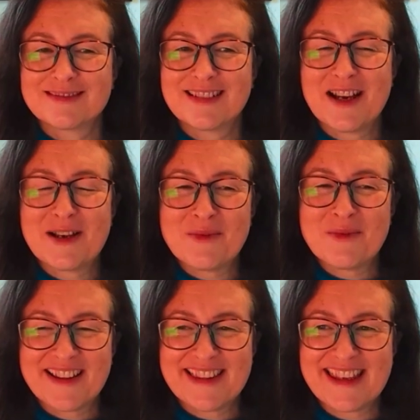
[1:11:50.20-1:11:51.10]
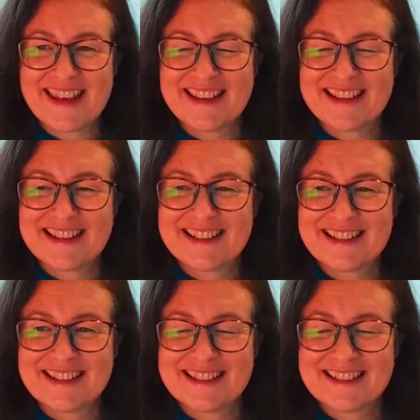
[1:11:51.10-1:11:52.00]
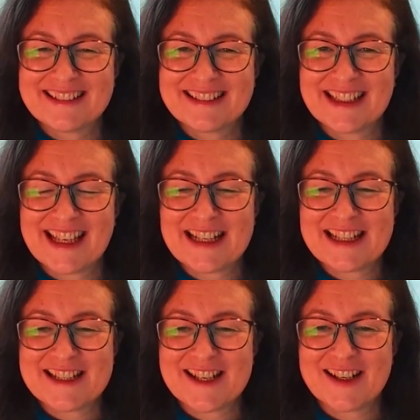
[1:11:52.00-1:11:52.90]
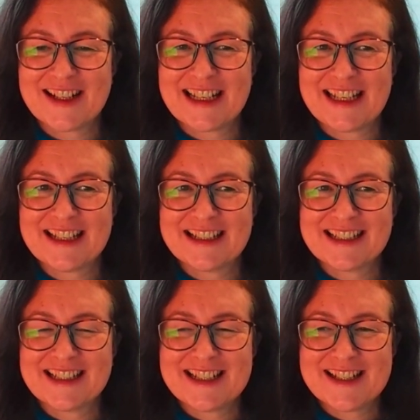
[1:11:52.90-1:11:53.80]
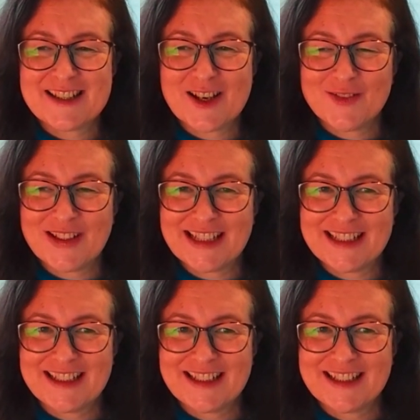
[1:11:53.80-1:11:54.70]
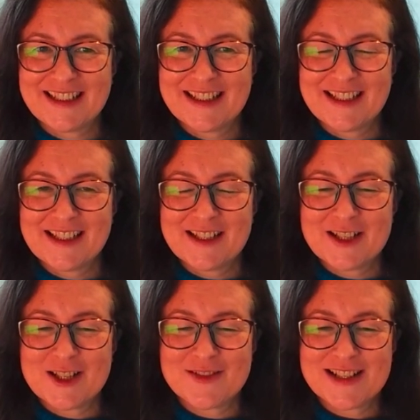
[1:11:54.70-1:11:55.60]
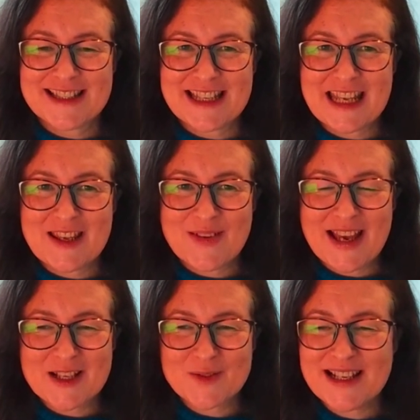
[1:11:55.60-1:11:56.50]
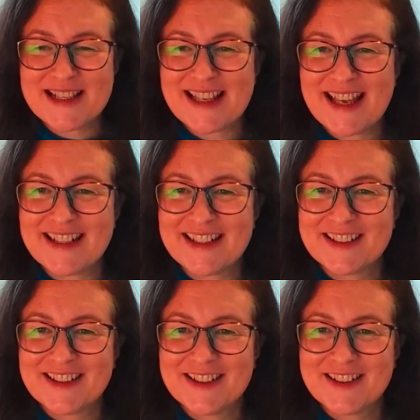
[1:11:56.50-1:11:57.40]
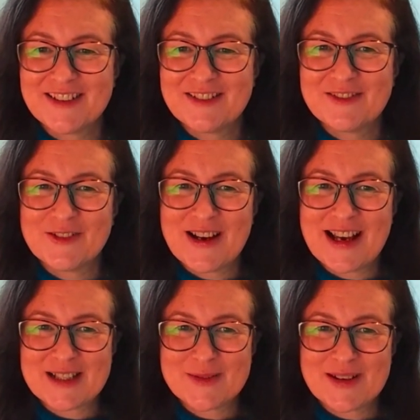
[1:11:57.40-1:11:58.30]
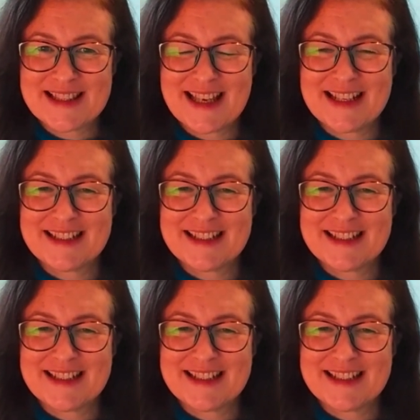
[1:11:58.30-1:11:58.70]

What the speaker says: I am worthy, again internally, and deserving to receive XYZ for XYZ.